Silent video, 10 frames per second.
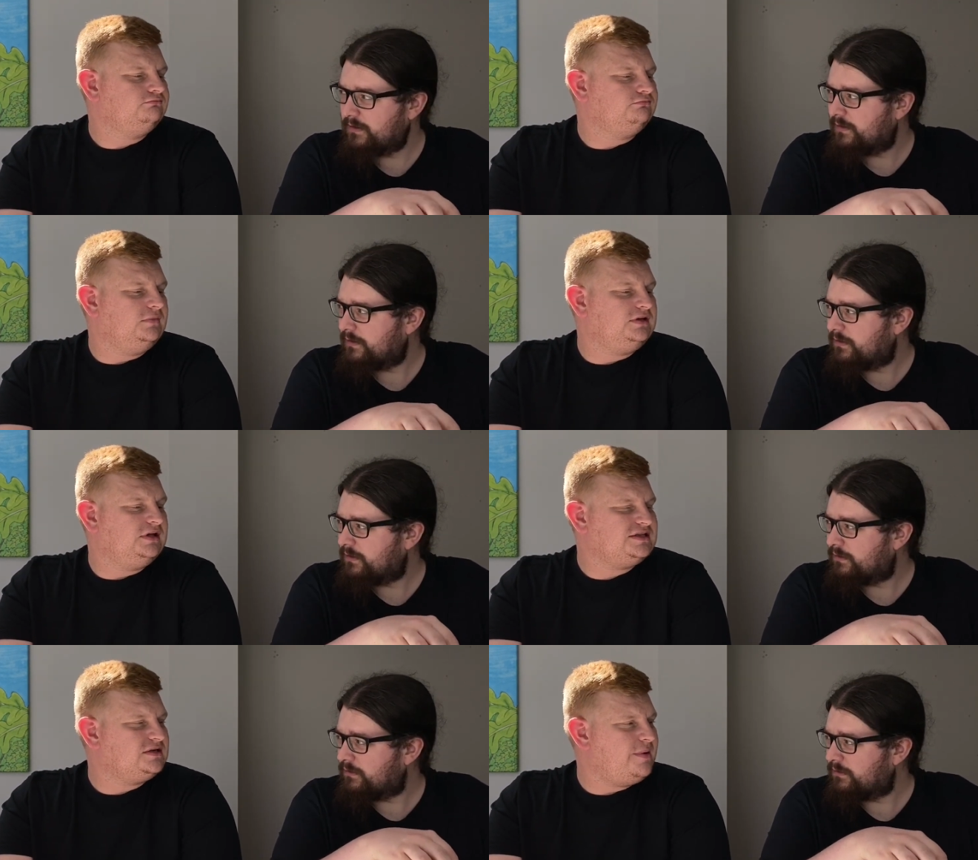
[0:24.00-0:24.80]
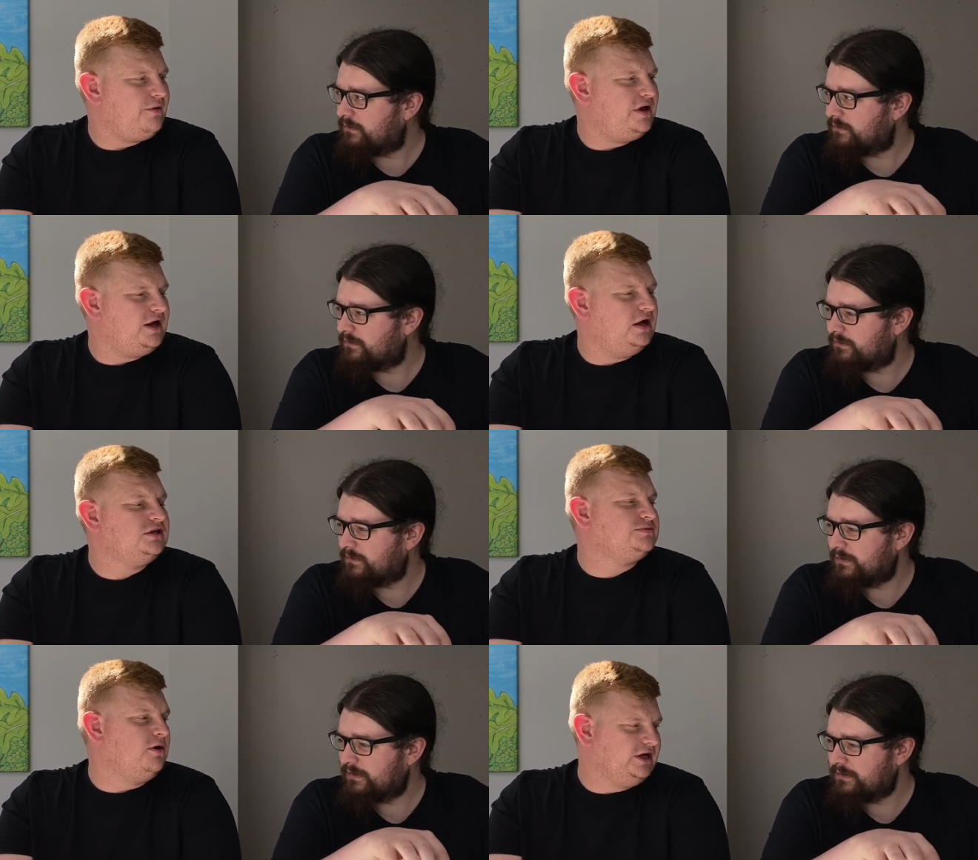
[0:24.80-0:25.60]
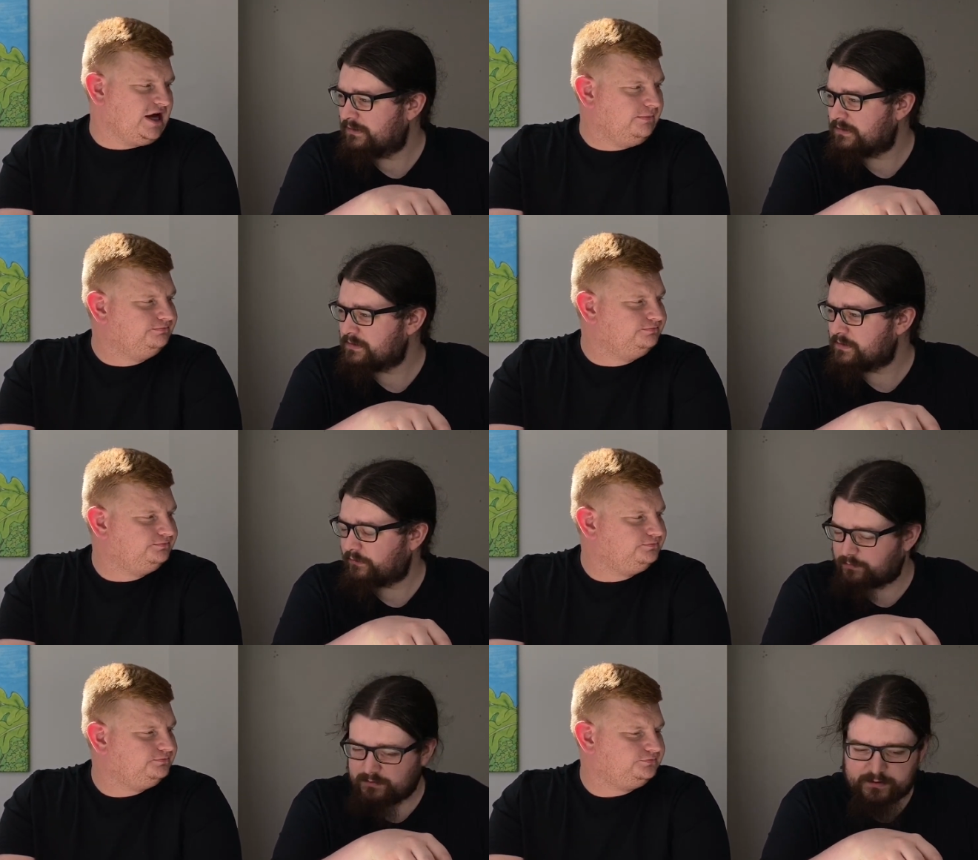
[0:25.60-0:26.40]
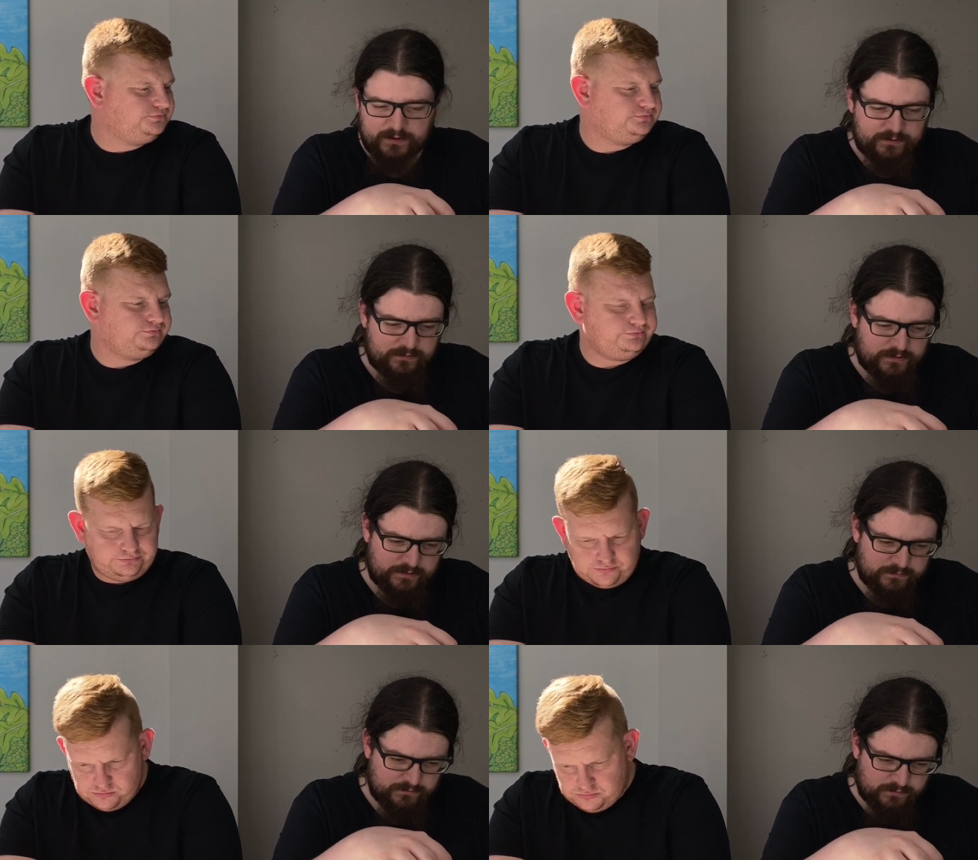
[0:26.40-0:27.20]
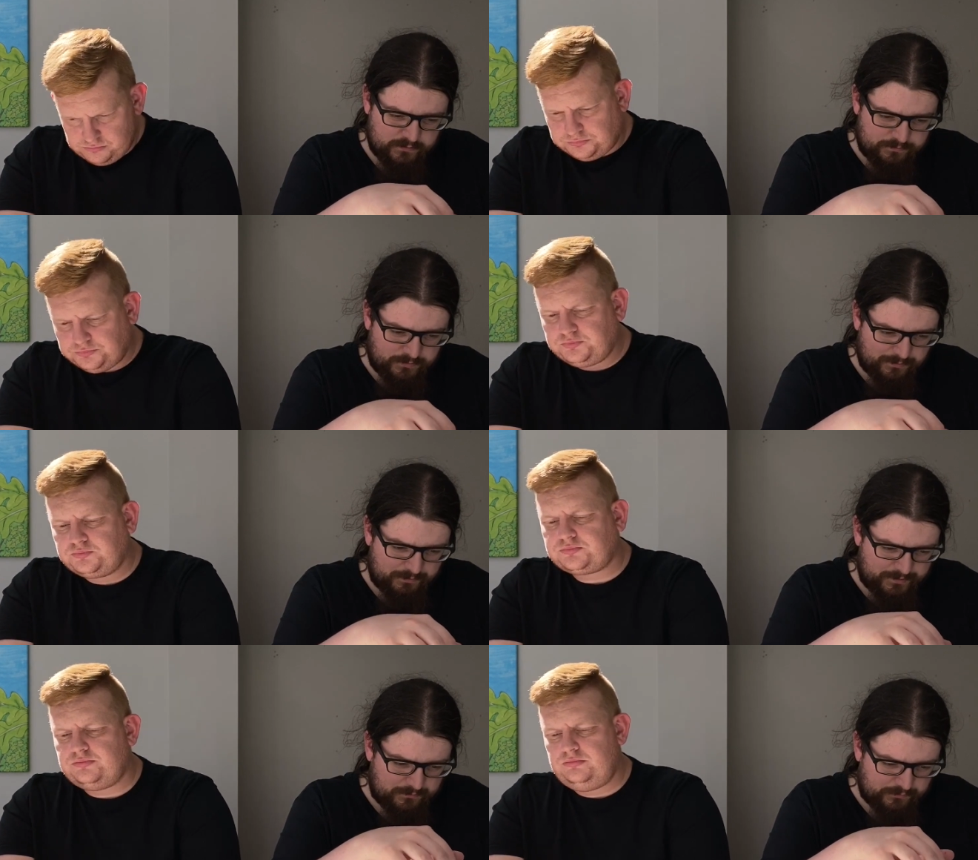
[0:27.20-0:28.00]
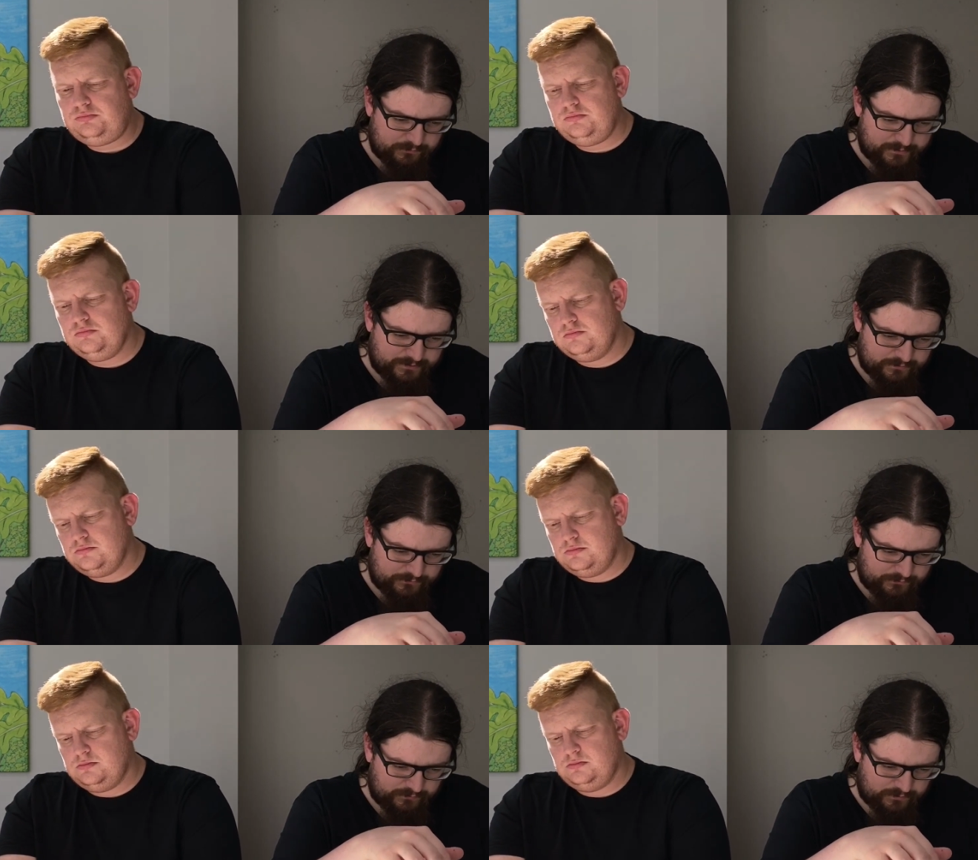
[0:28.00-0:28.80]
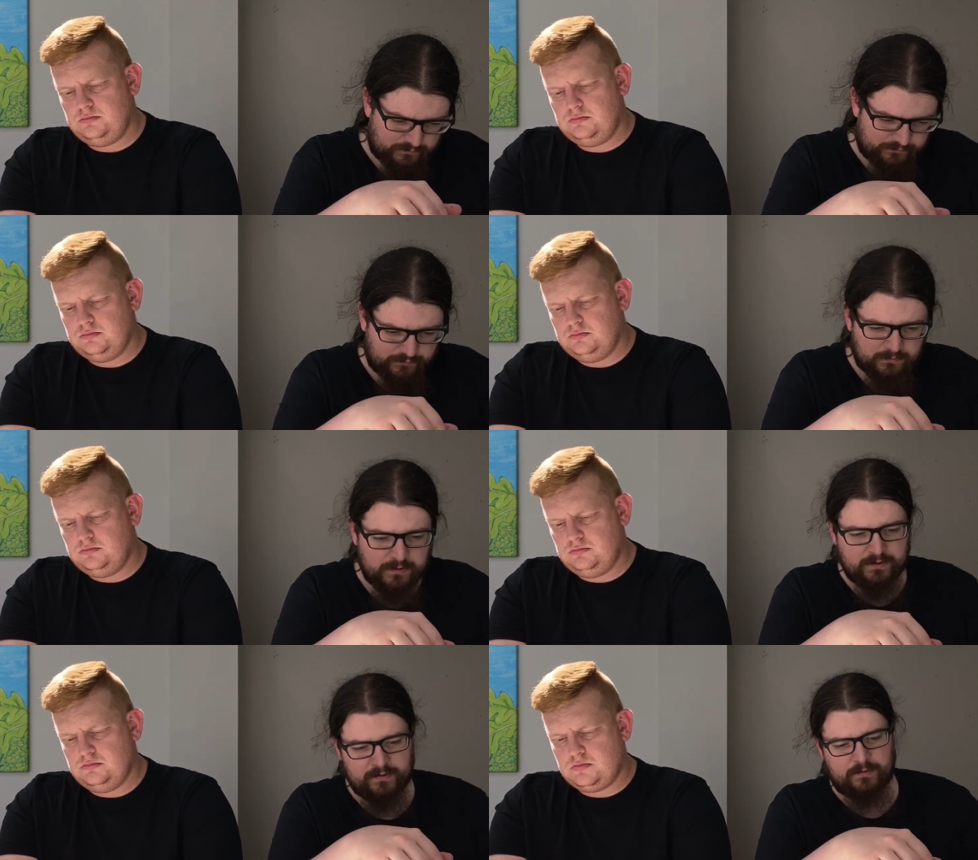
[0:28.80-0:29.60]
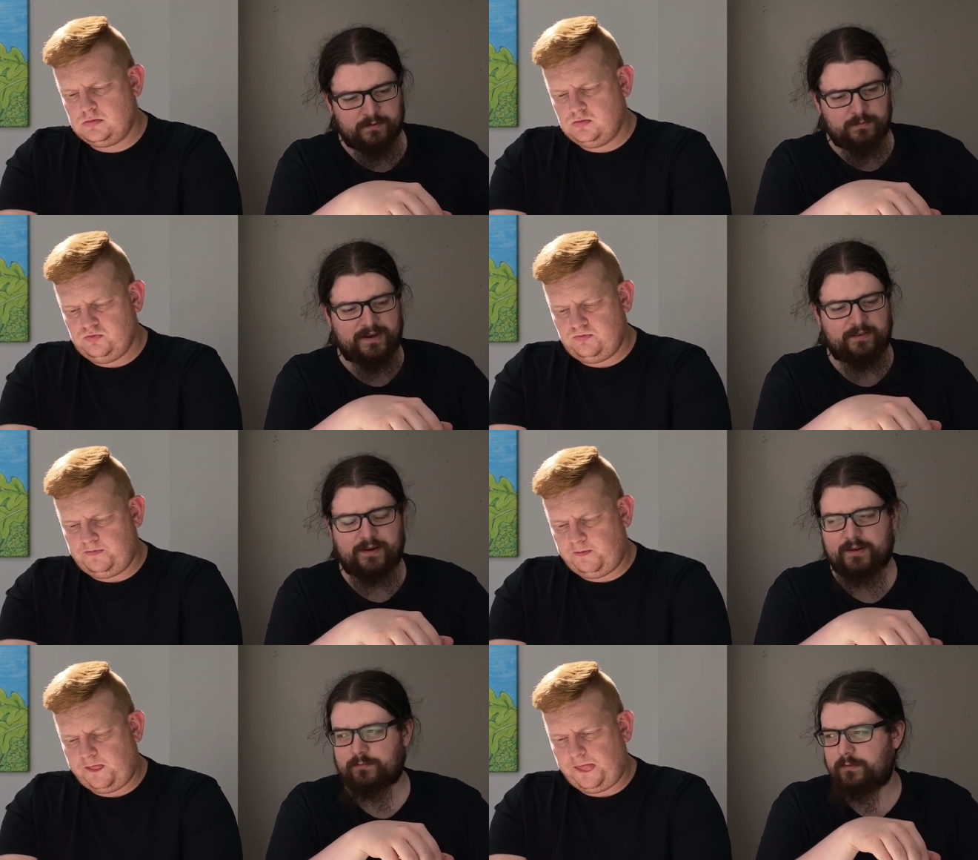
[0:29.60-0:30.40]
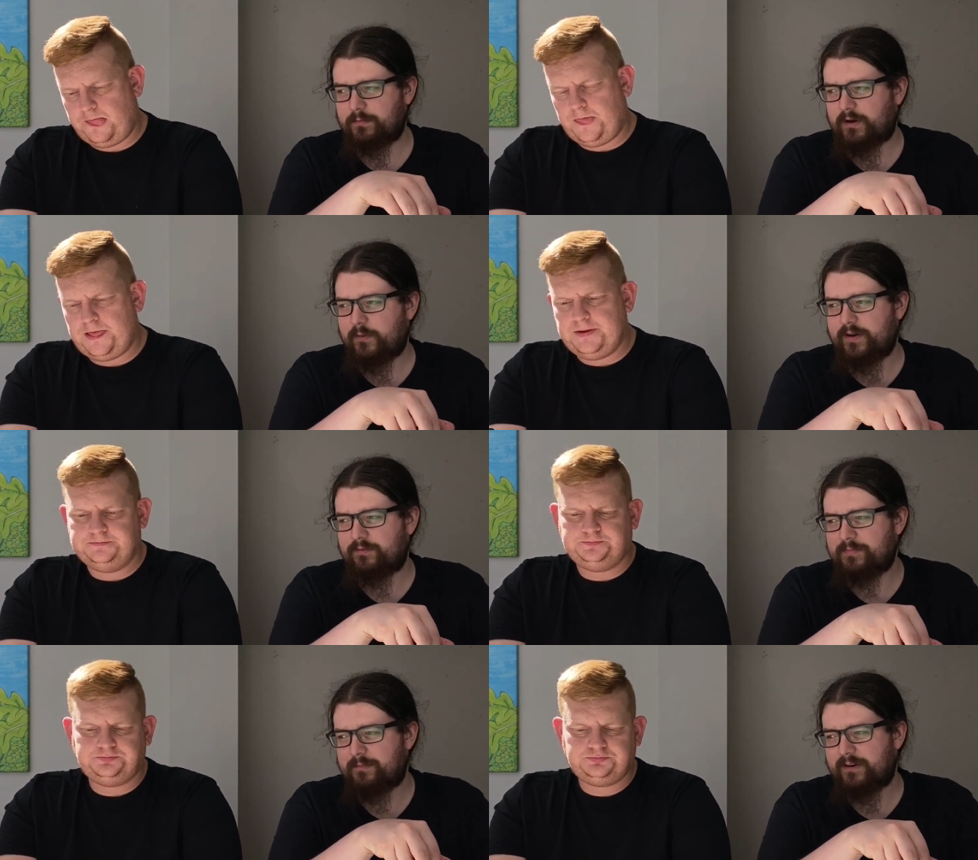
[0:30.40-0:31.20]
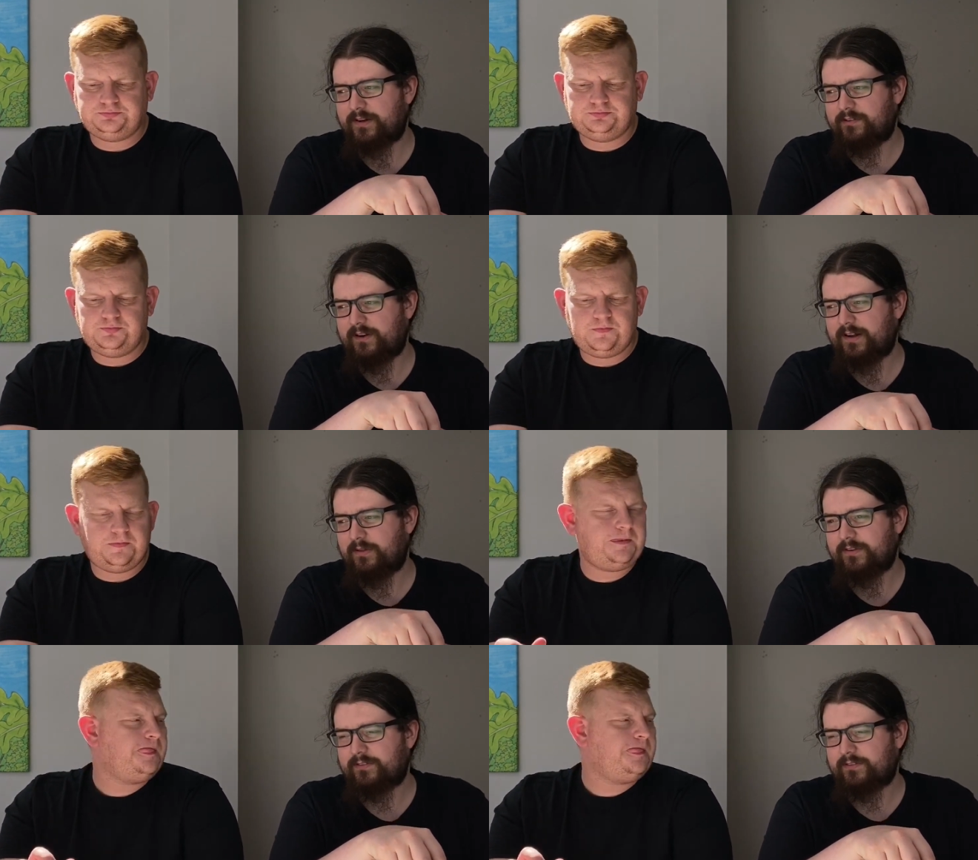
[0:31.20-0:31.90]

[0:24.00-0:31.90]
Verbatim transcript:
Speaker 1: And that's about it. And a smaller can.
Speaker 2: Smaller can, yeah. Um, probably more sweetness. Um, so the, the main thing is we're, we're going off memory and seeing how this